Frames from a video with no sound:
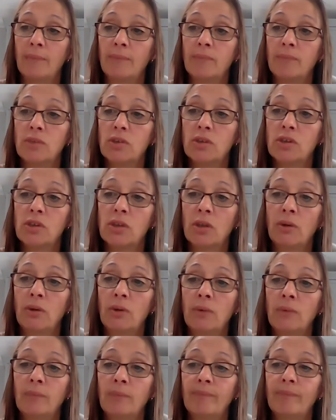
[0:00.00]

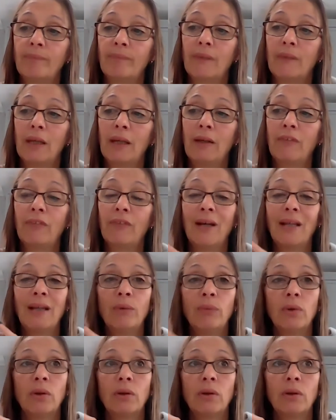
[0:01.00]
So if anyone,